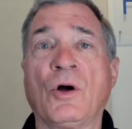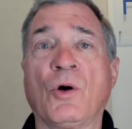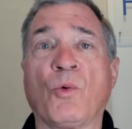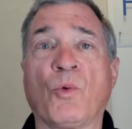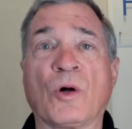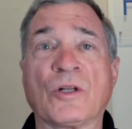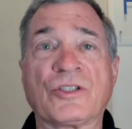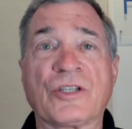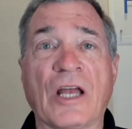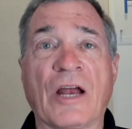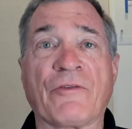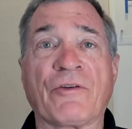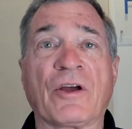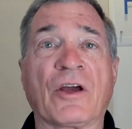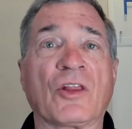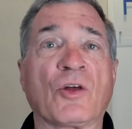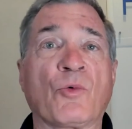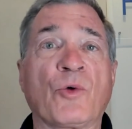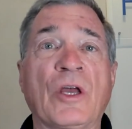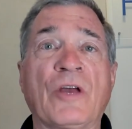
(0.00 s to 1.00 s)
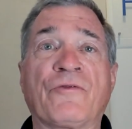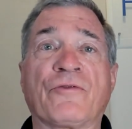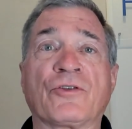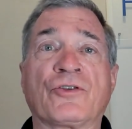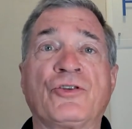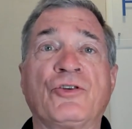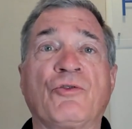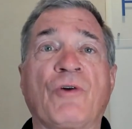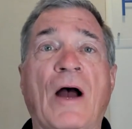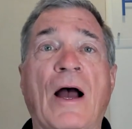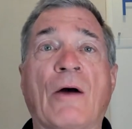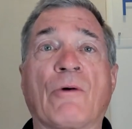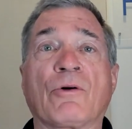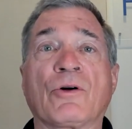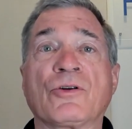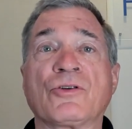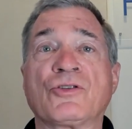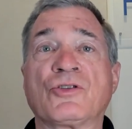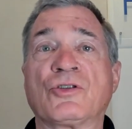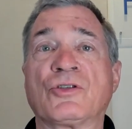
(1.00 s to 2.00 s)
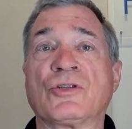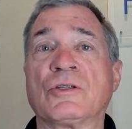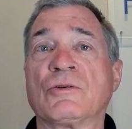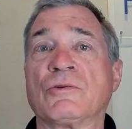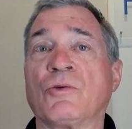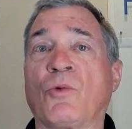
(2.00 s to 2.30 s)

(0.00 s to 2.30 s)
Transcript: once every other week for 2 hours,